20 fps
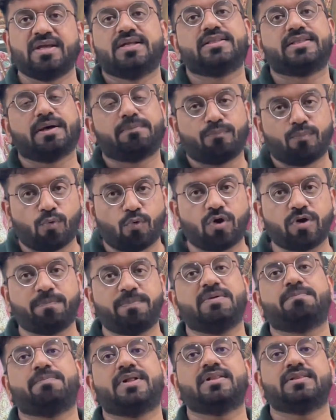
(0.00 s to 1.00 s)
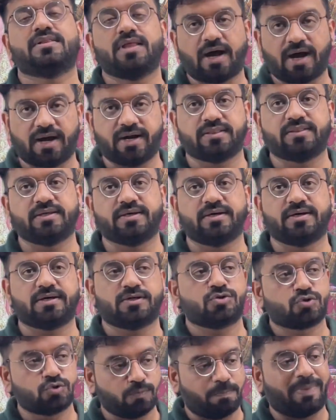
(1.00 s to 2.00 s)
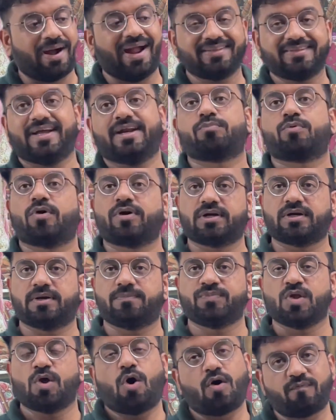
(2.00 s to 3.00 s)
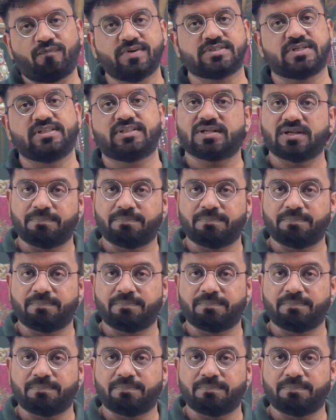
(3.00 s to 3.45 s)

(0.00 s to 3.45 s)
The more people are there to buy that product, obviously the